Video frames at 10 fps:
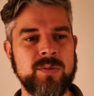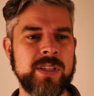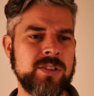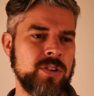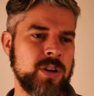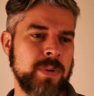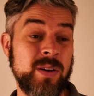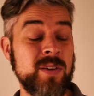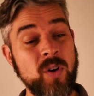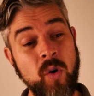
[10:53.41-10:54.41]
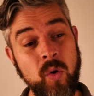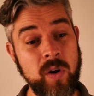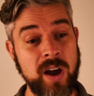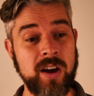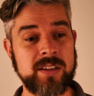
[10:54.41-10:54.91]
we talk about with
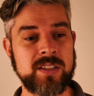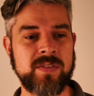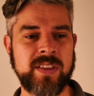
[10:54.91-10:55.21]
all kinds of